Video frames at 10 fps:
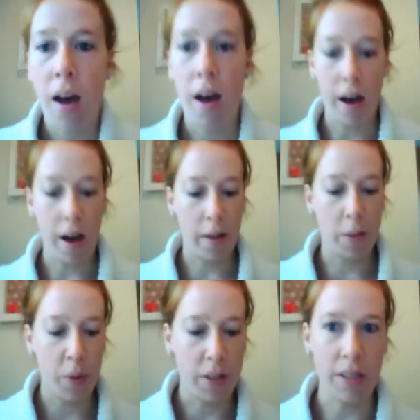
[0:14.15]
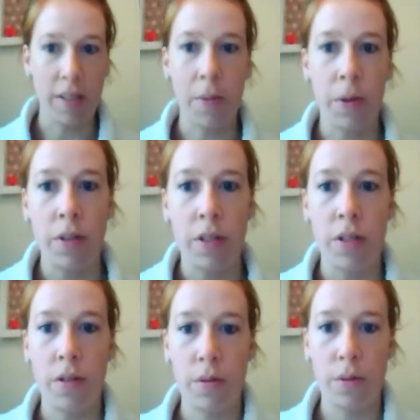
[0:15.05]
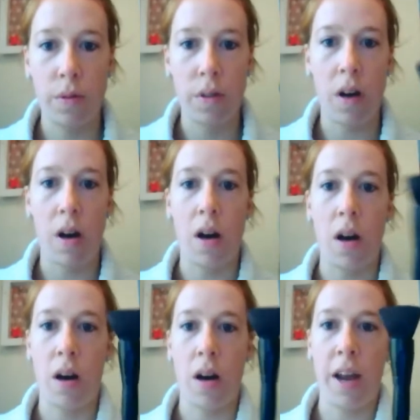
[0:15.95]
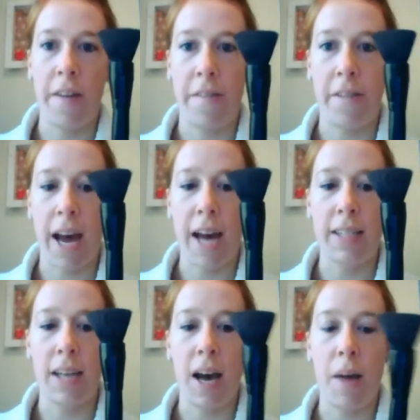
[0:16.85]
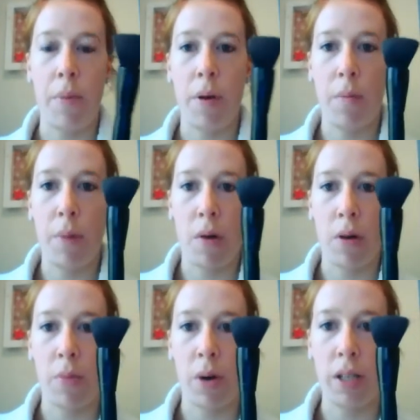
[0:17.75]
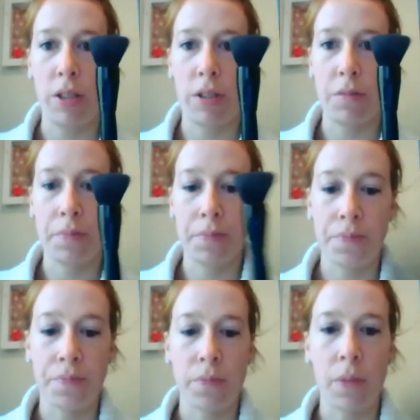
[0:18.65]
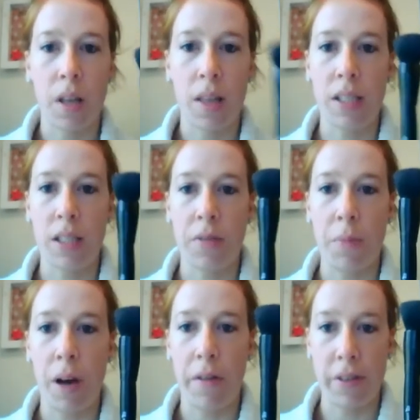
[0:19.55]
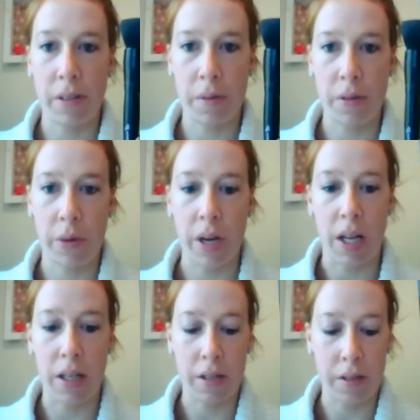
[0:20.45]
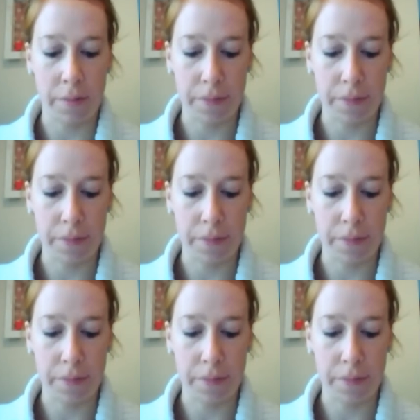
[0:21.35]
The brushes I'm going to use are a flat top powder brush. This is from e.l.f. This was $3.